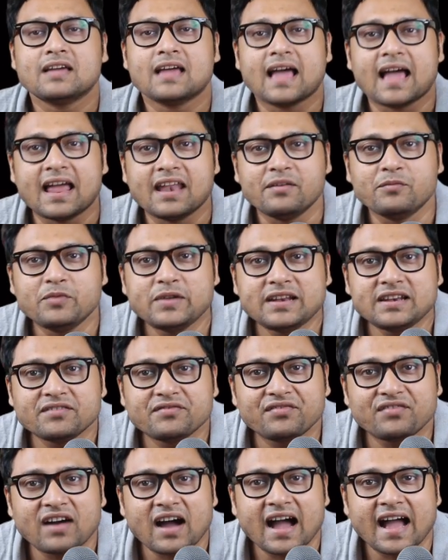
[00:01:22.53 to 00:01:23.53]
And we
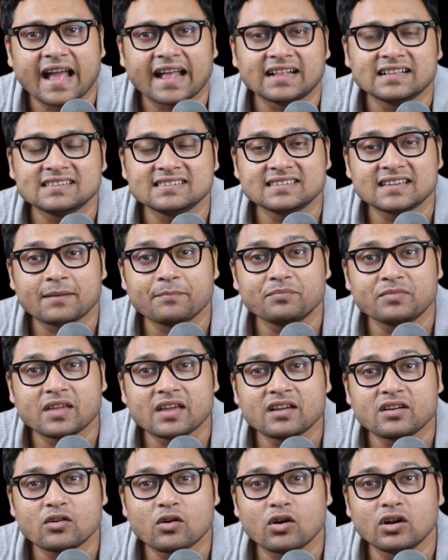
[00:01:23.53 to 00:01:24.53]
define
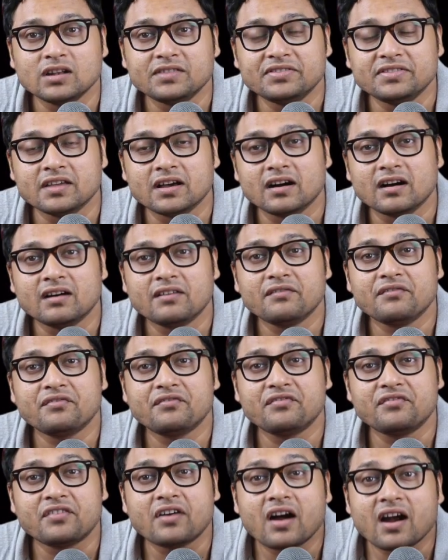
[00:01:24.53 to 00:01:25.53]
something called the
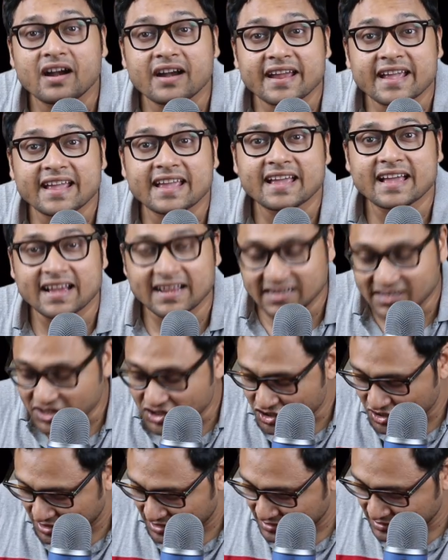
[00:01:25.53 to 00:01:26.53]
Farey
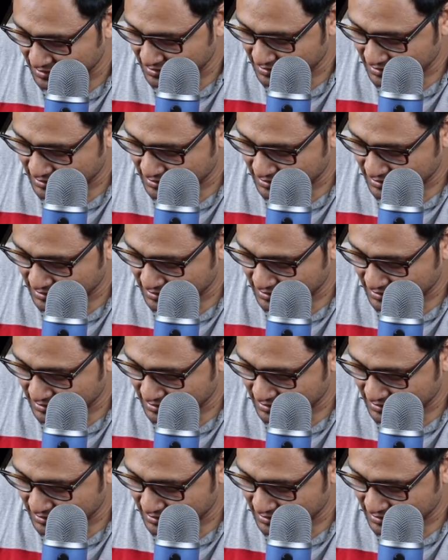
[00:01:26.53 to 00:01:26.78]
addition,